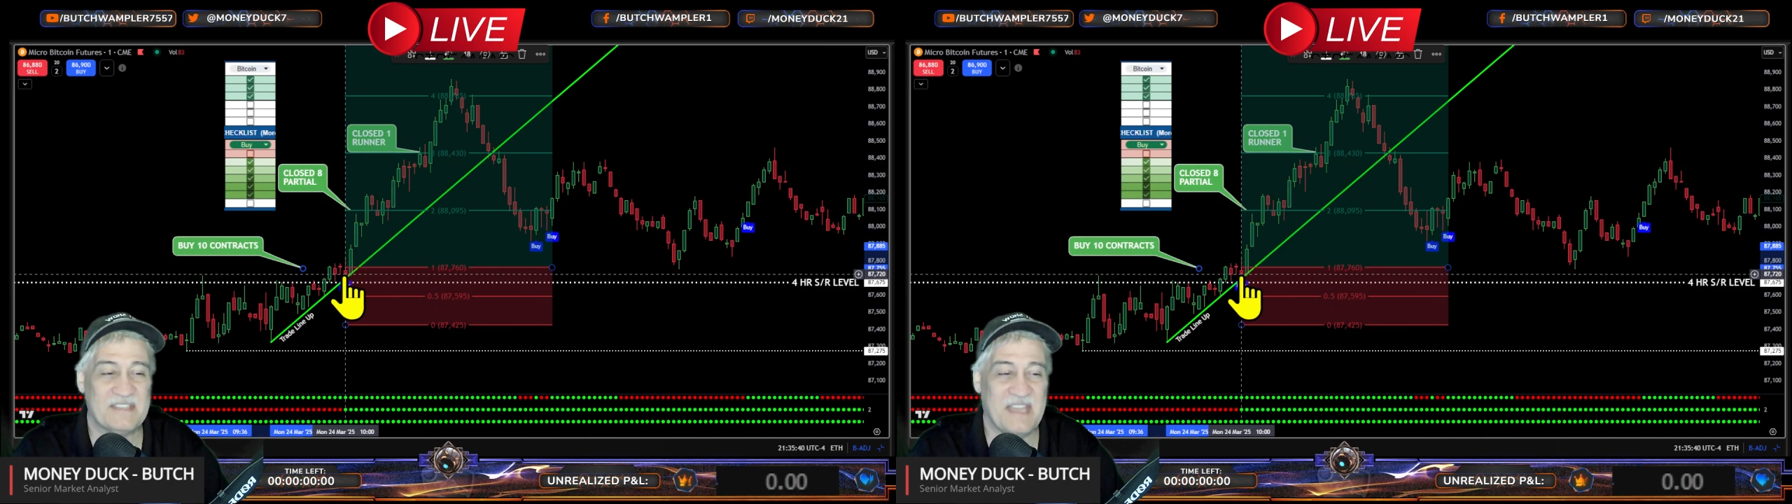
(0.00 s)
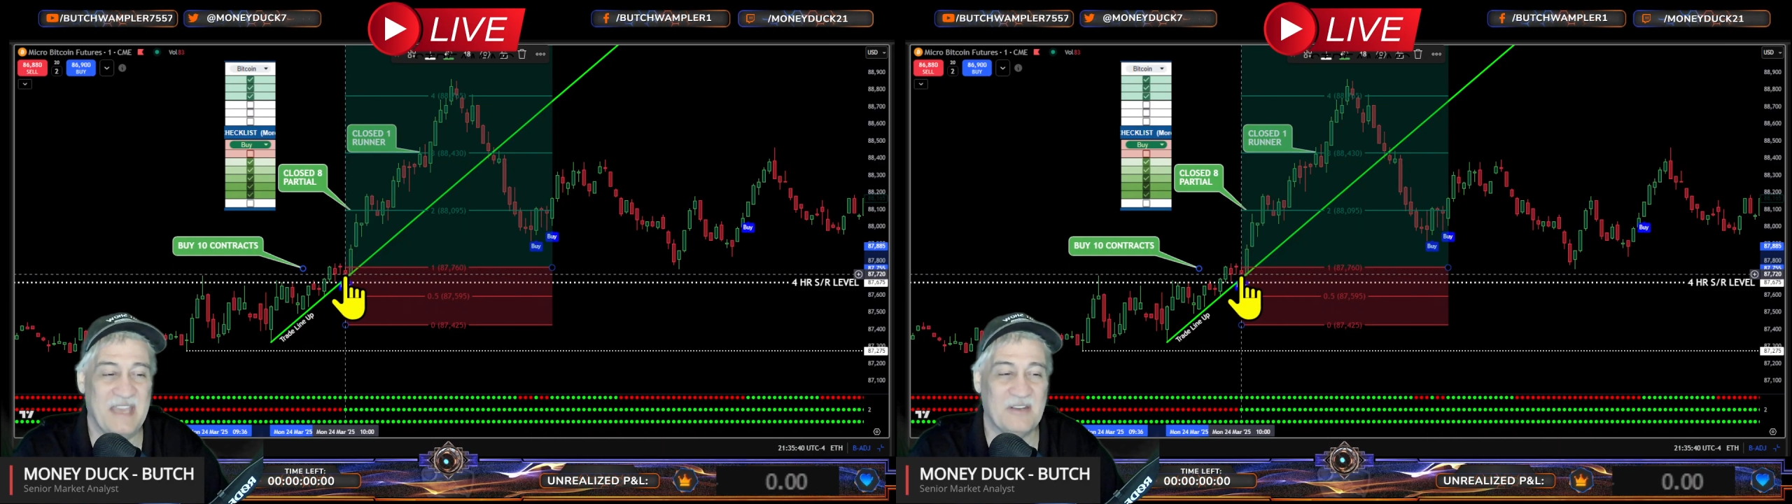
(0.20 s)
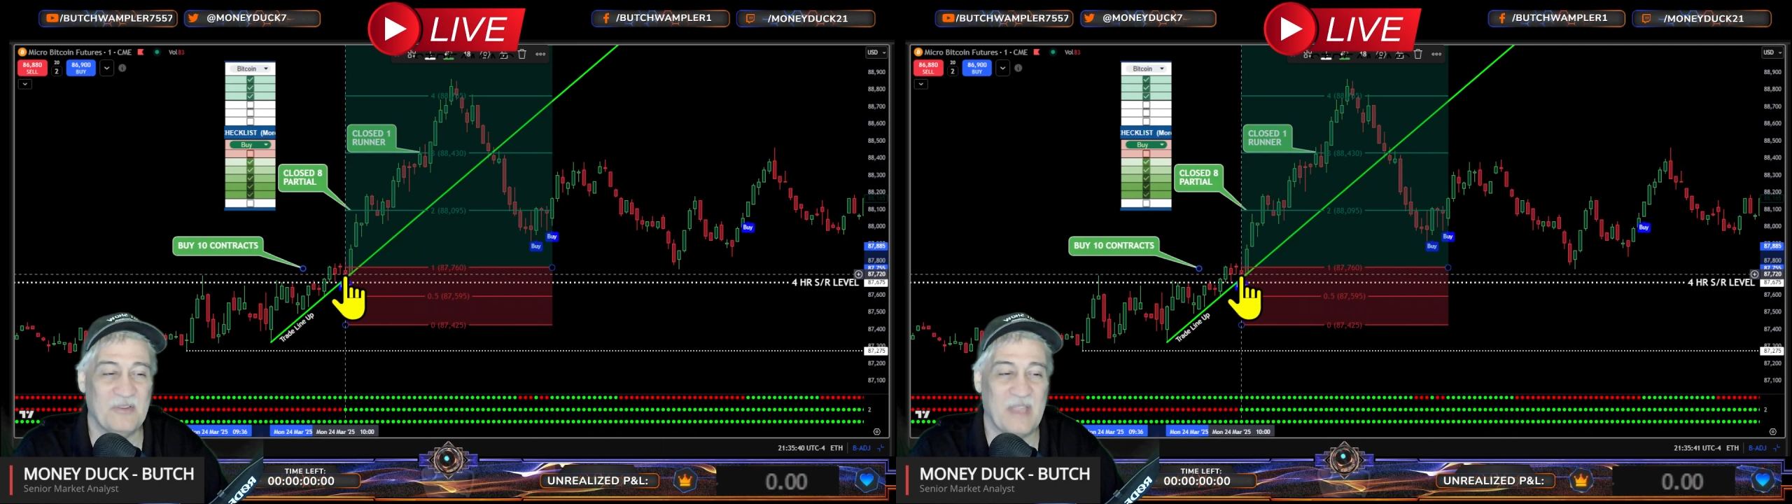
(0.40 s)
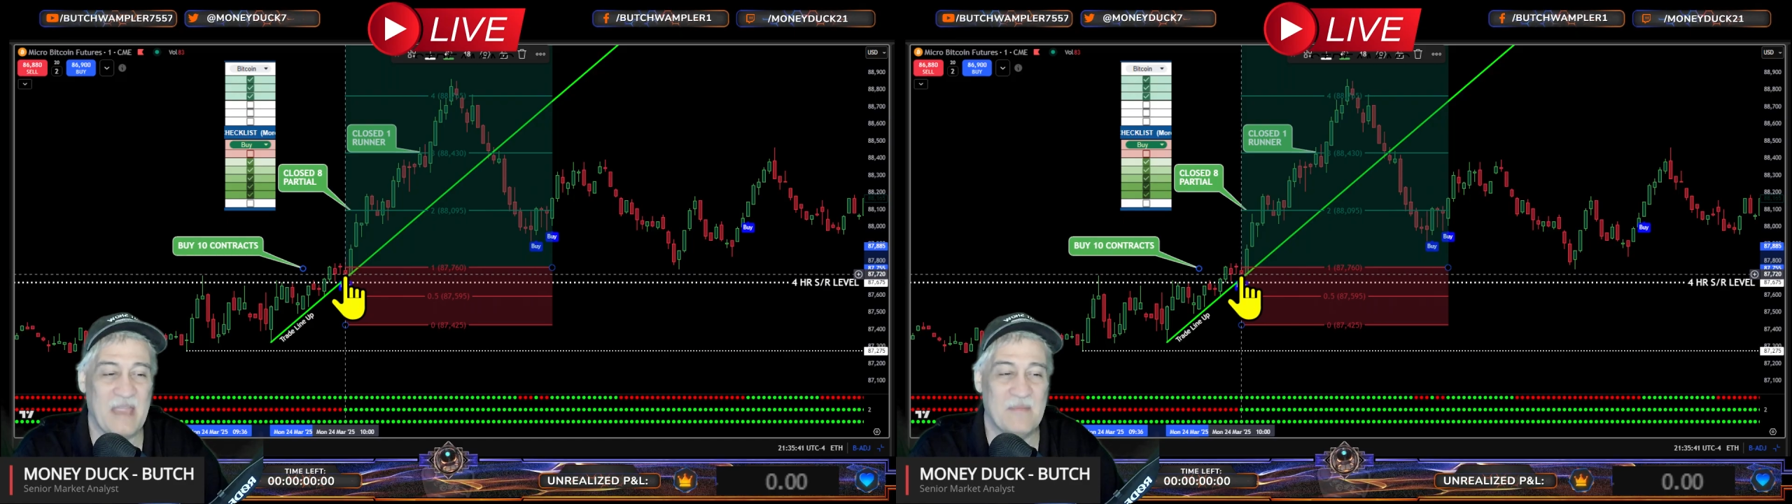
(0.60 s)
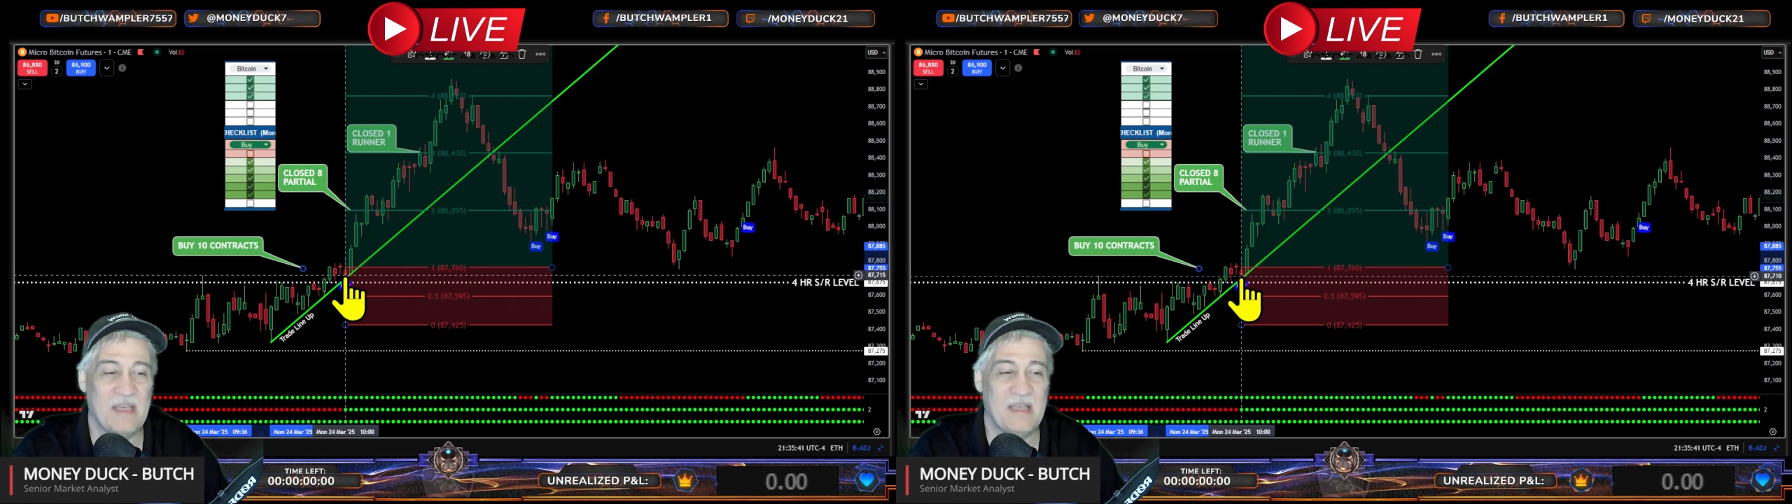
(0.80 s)
candle
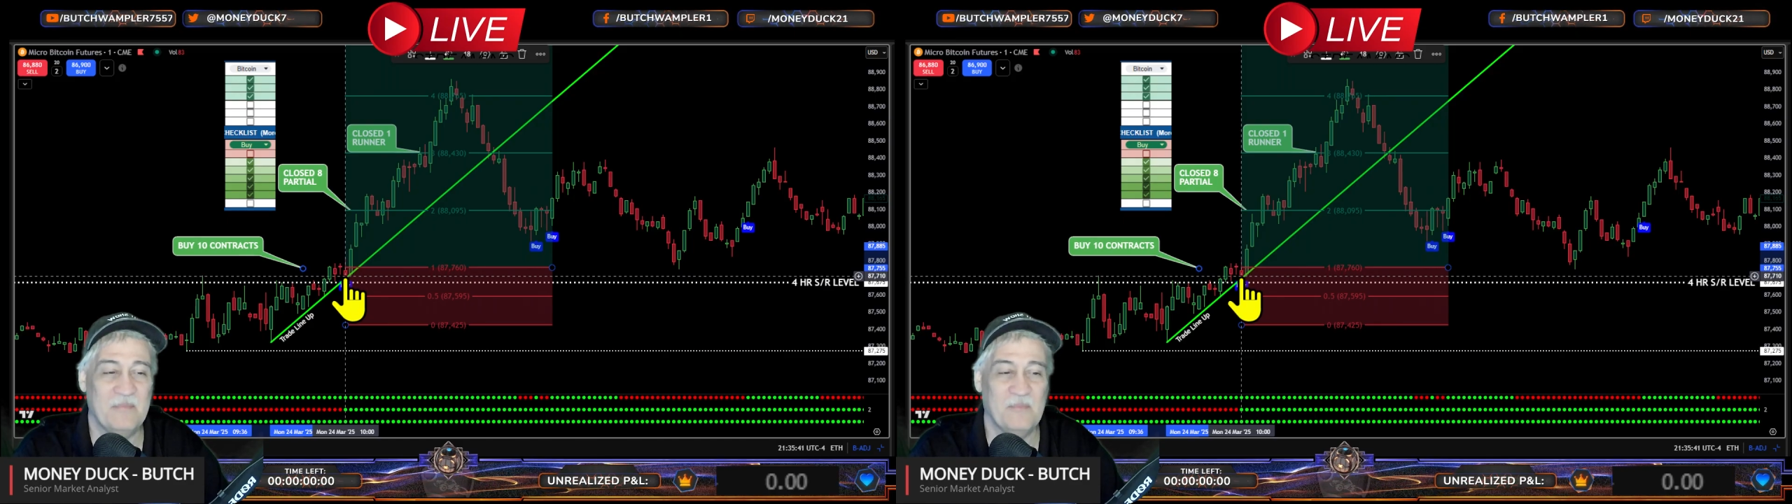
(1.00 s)
came up,